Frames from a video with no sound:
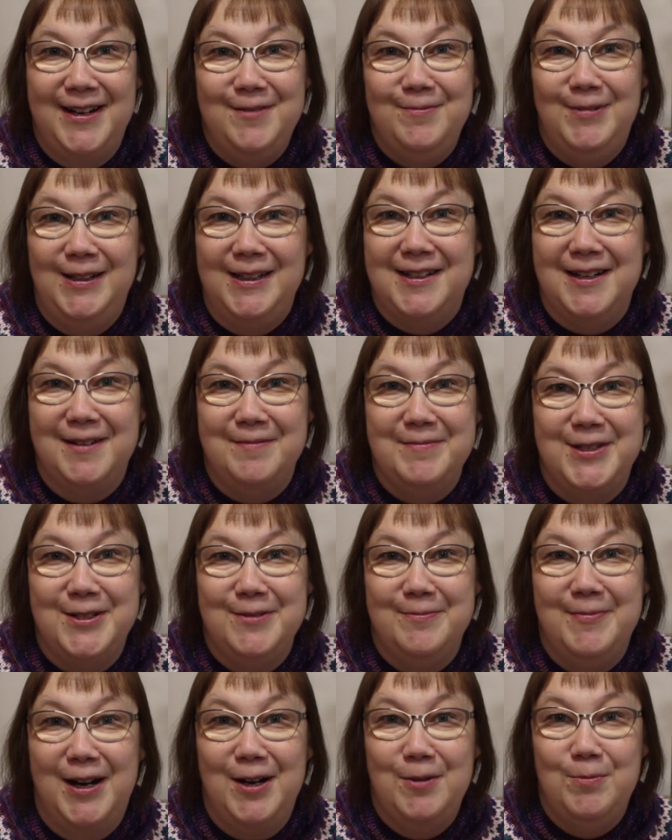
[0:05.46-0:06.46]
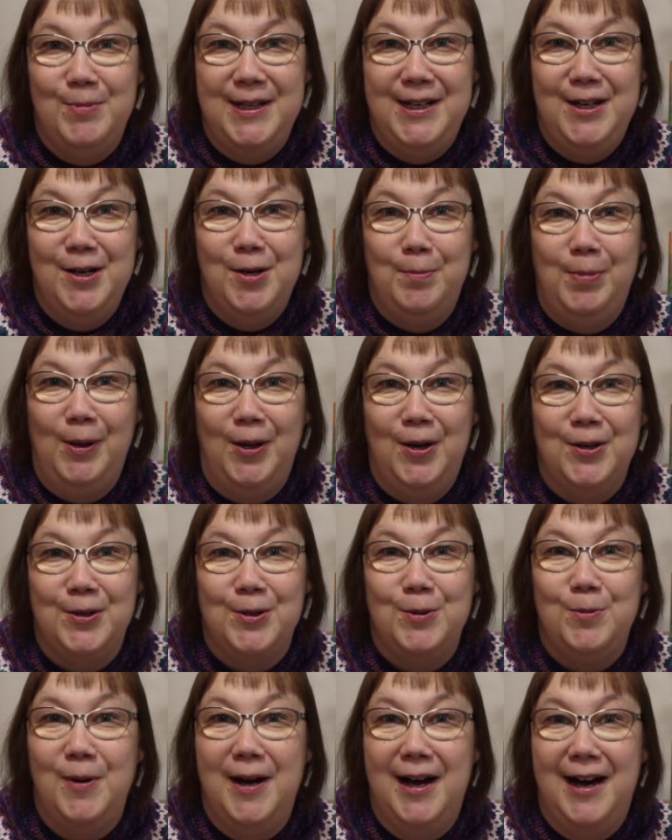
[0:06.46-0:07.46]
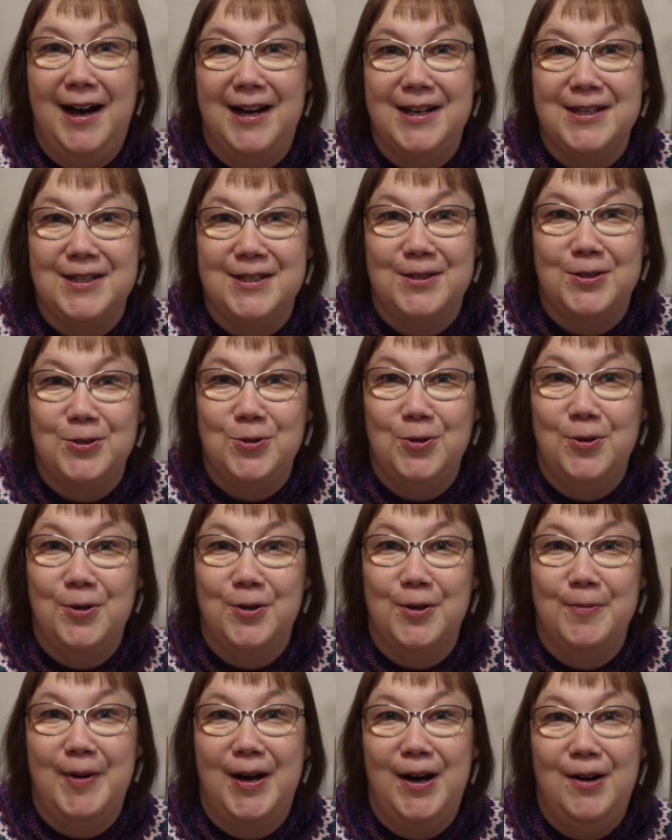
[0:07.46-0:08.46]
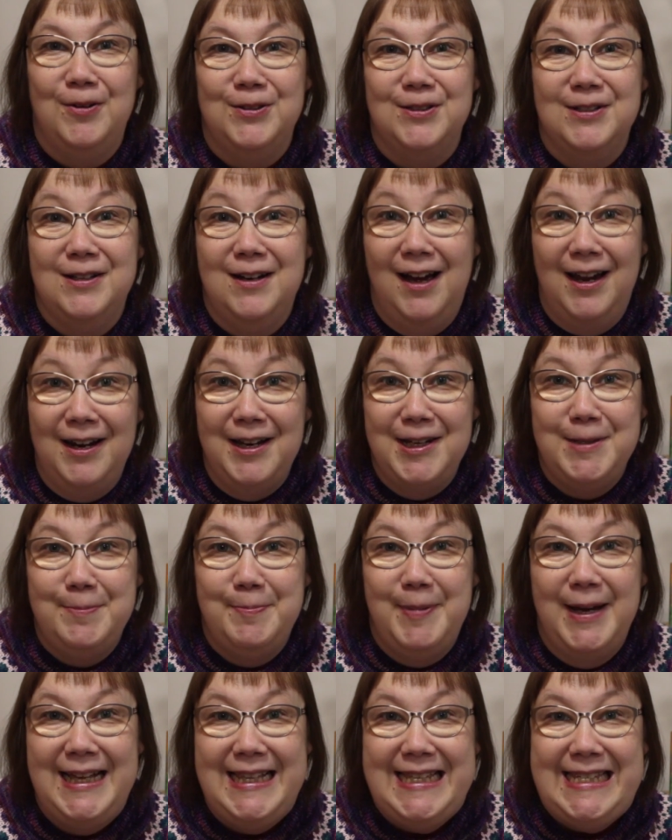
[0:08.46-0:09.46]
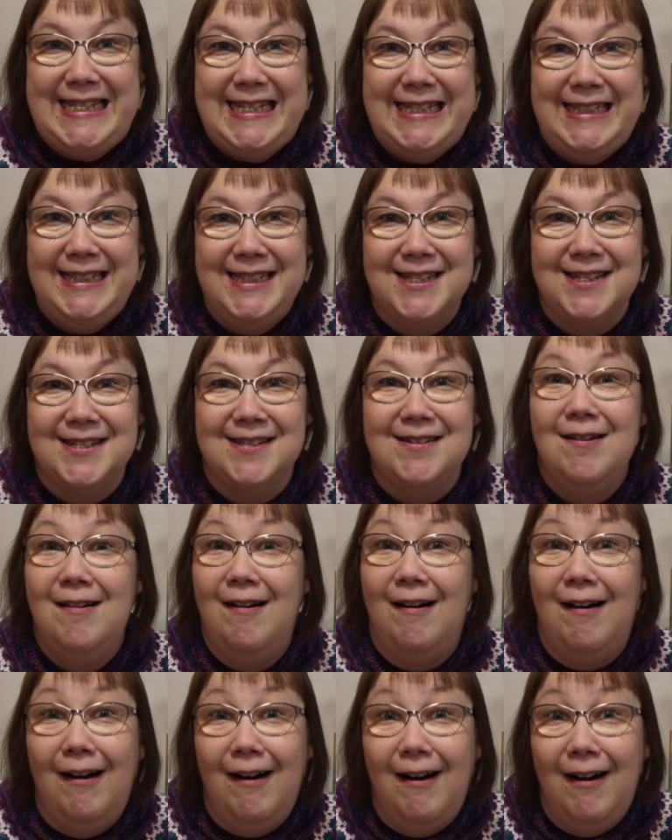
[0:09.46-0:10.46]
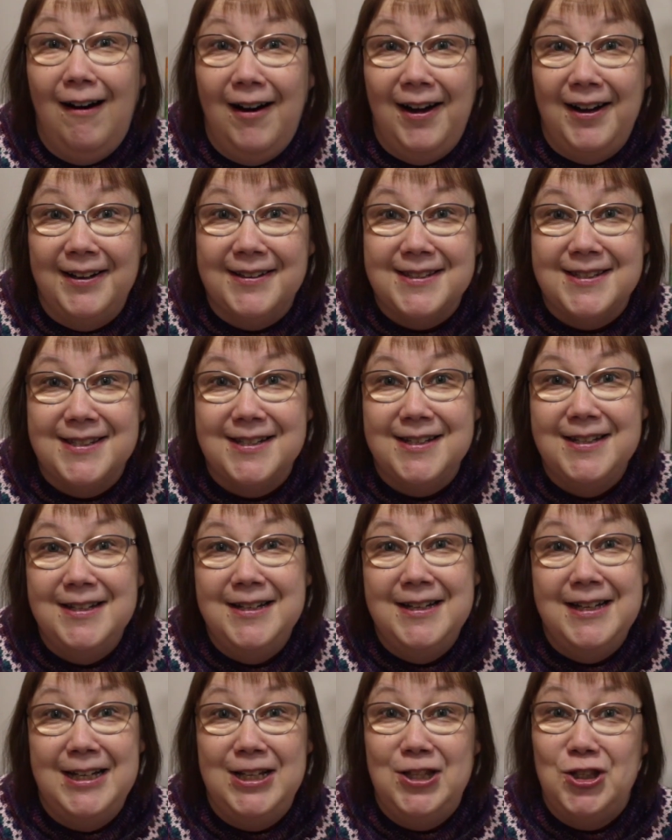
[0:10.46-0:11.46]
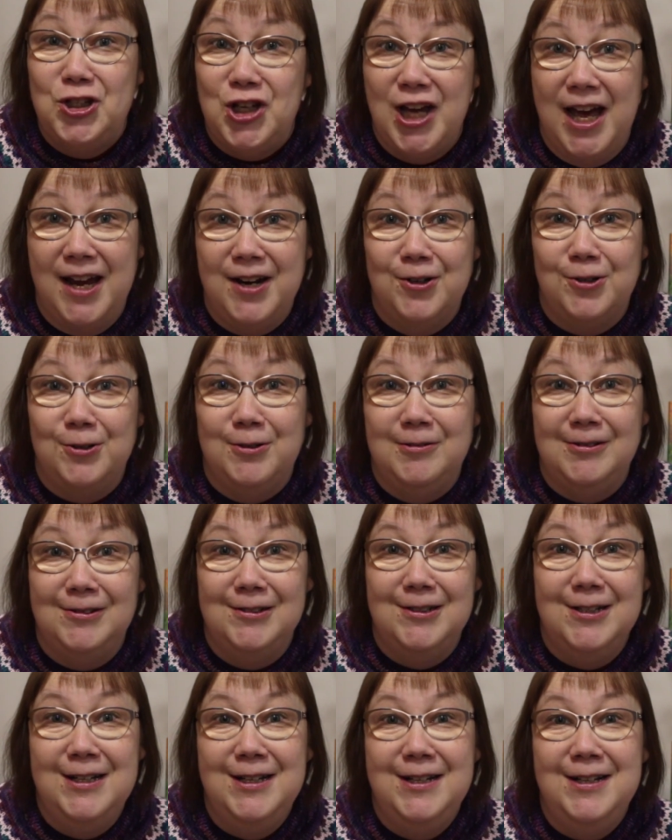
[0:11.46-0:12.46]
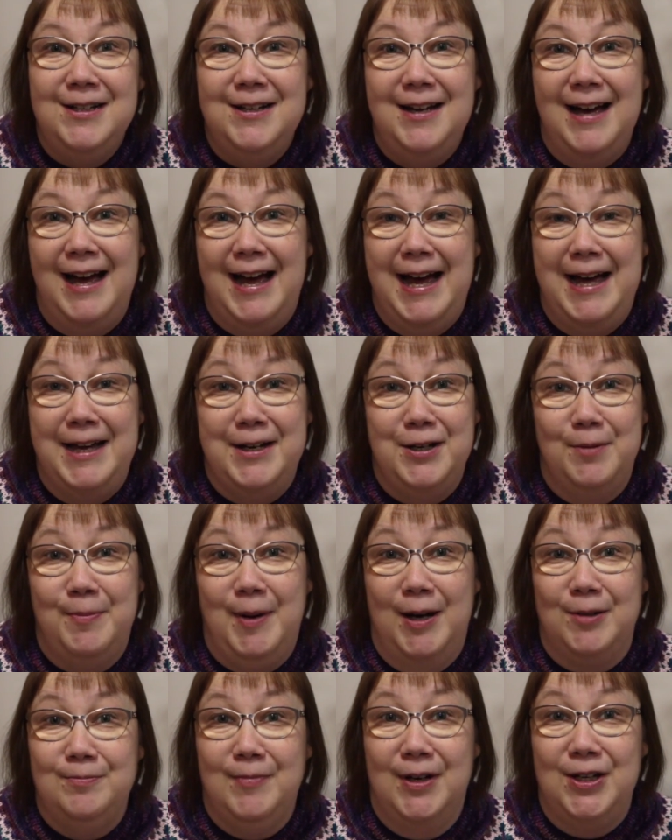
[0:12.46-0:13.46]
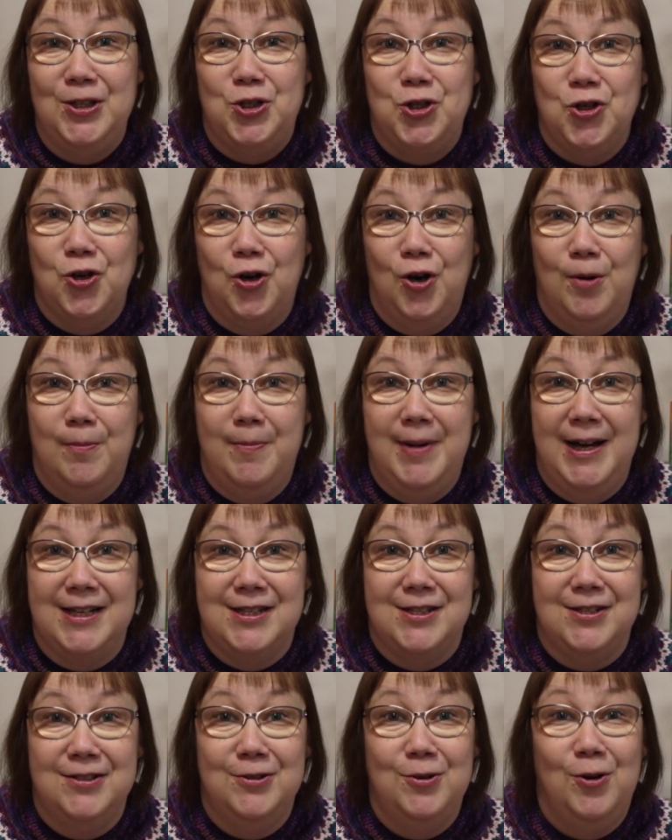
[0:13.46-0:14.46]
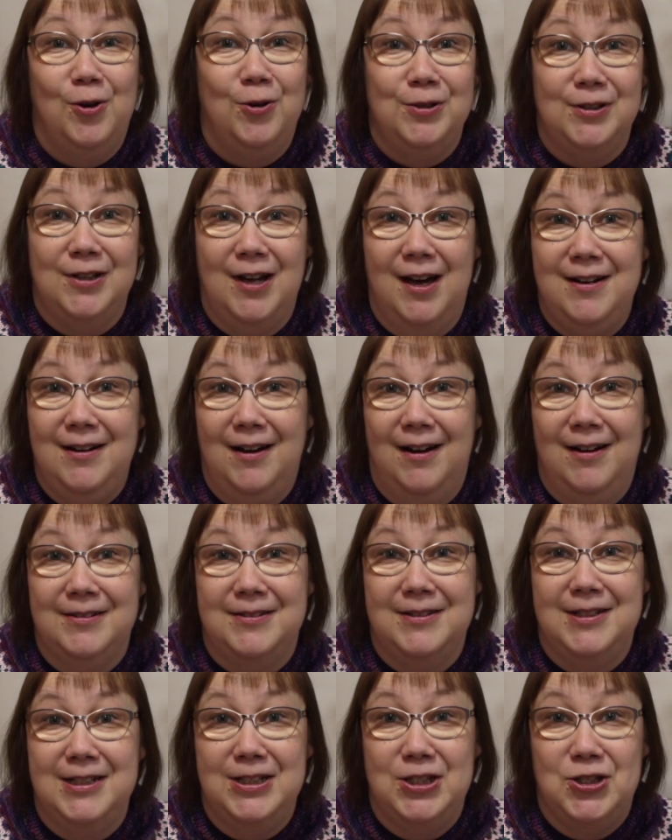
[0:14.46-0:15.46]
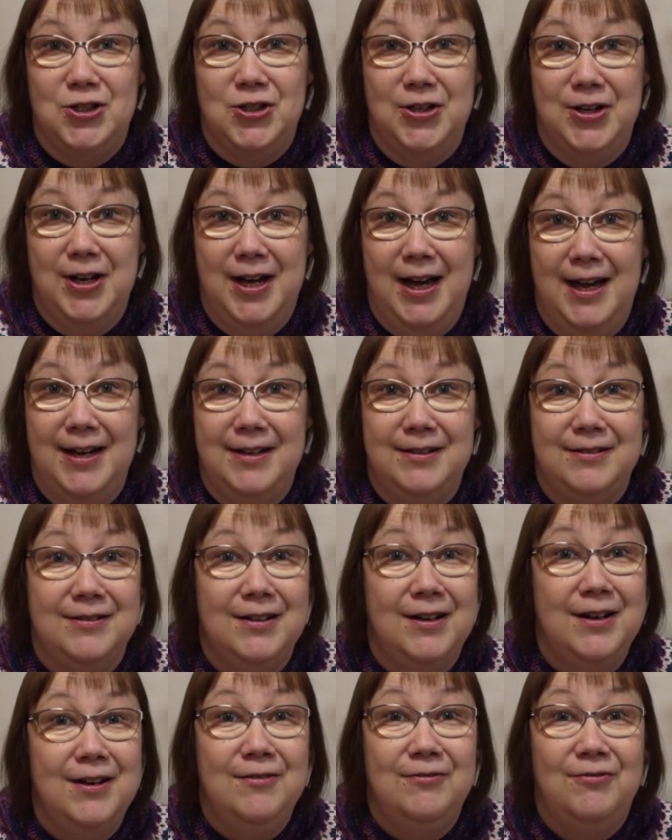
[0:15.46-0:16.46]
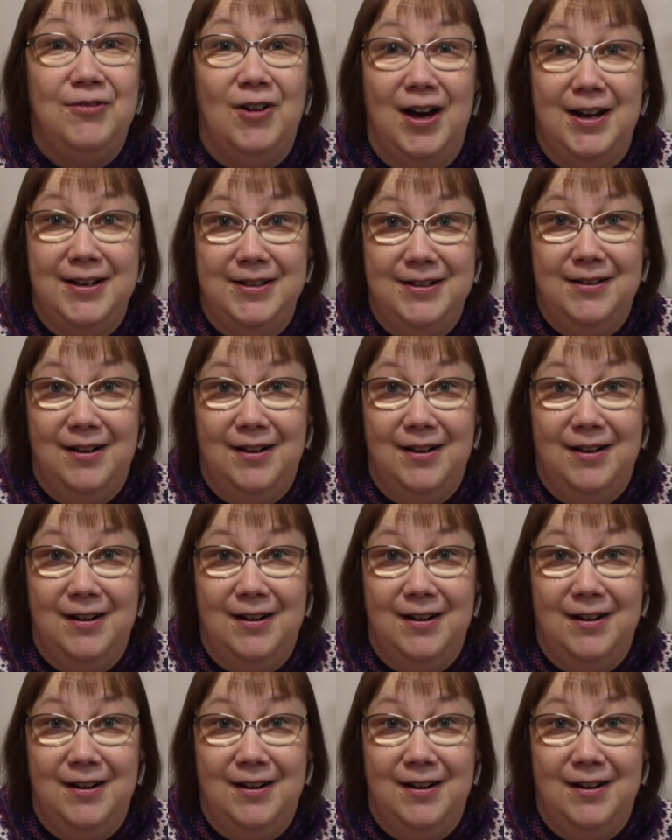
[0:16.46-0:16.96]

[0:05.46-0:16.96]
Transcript: and welcome to my video blog where I talk about colored pencils, art in general, and about my job as an online art teacher and fine